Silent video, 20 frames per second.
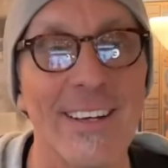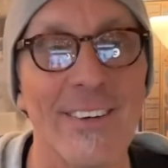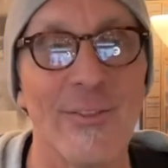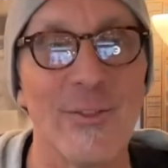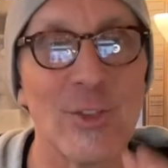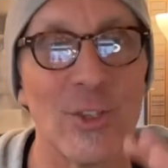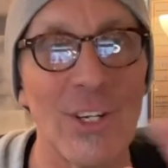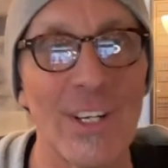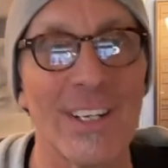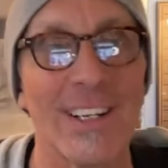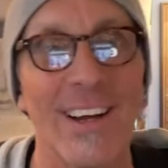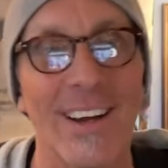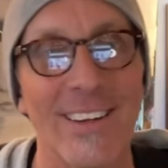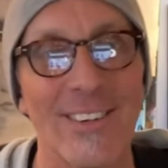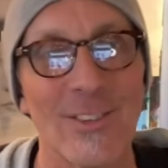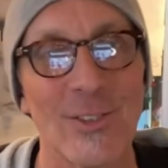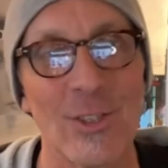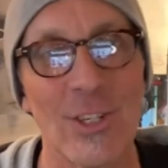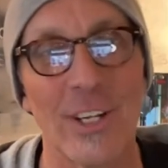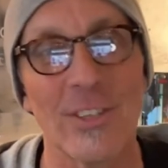had gotten her
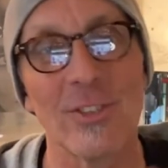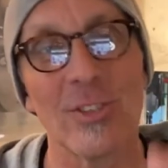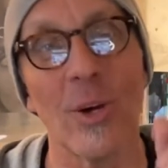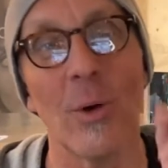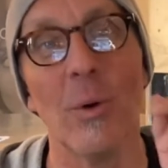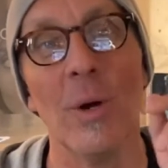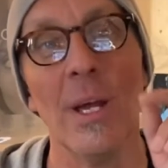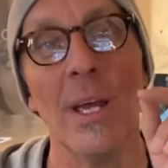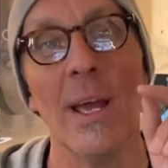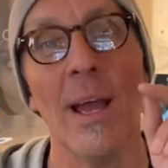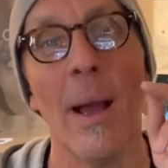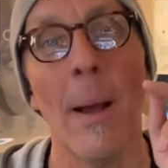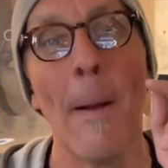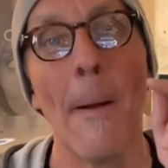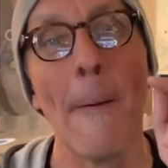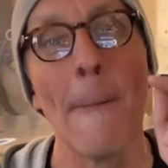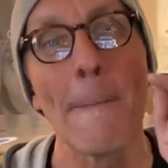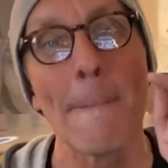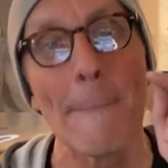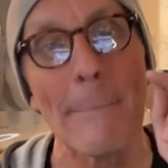shot. So
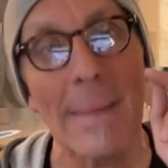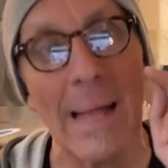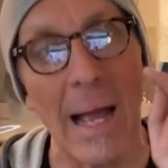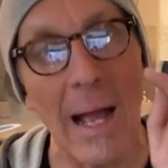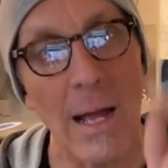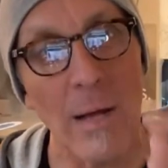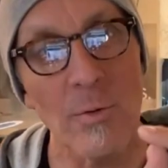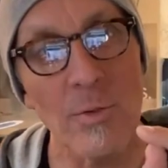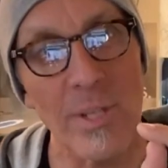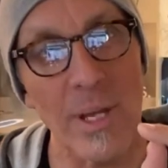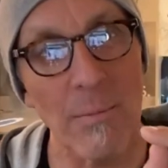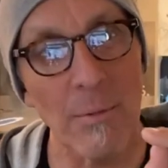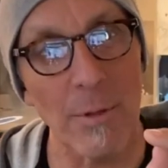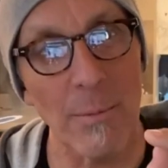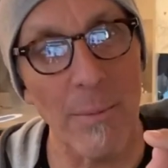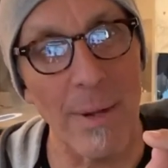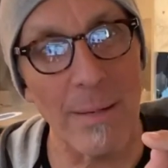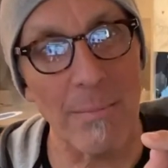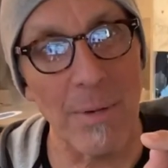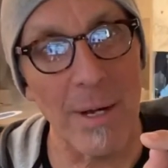I was able to
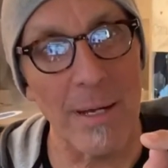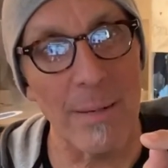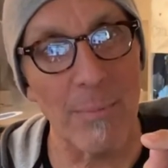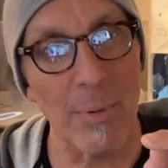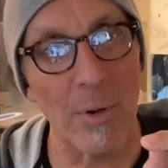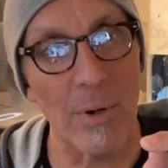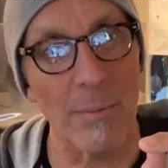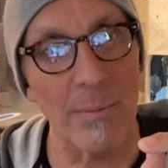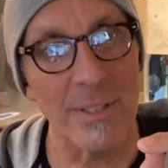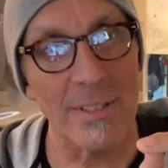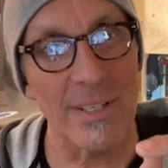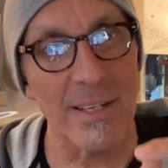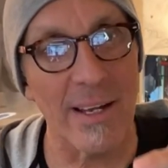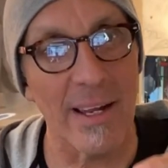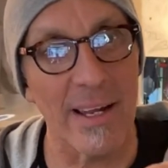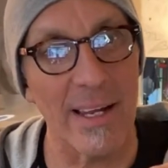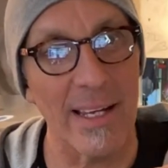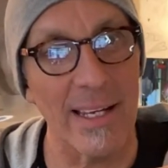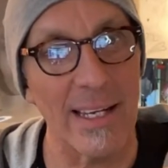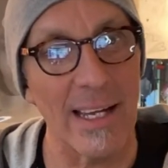make my appointment
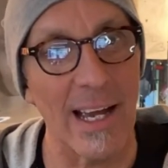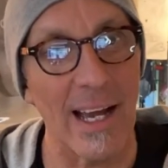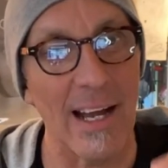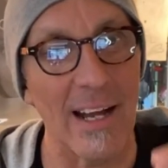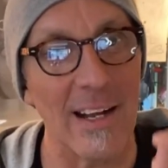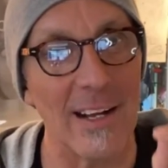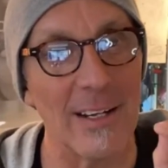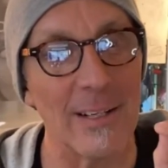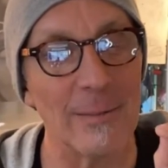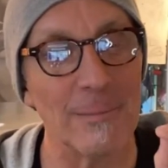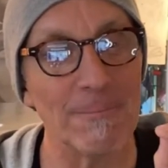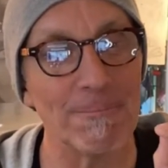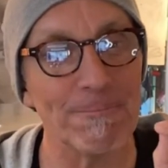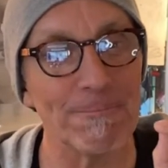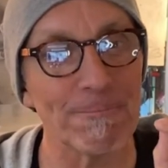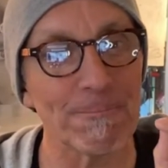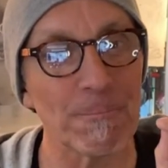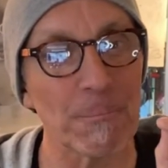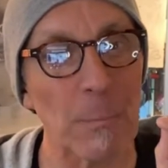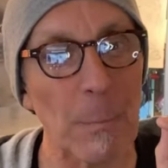today,
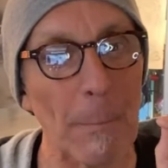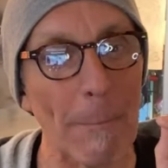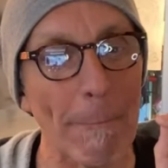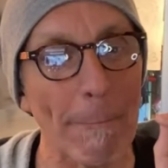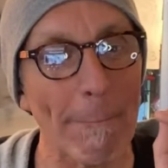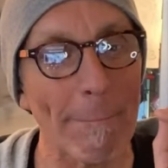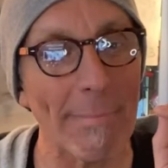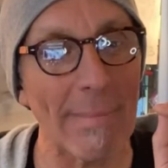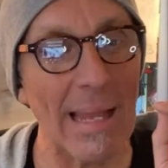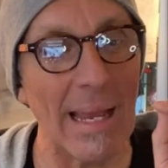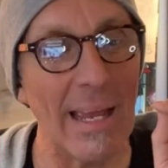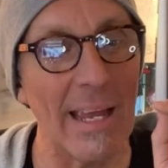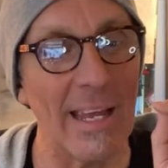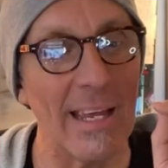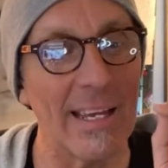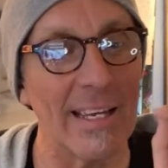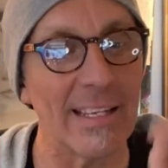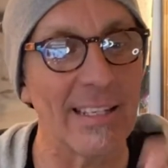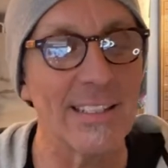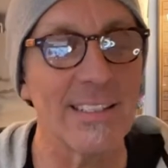
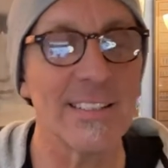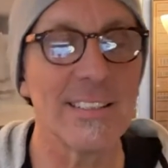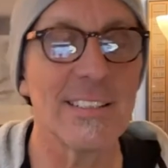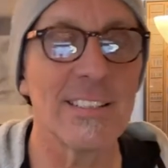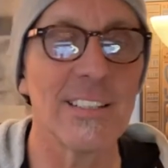and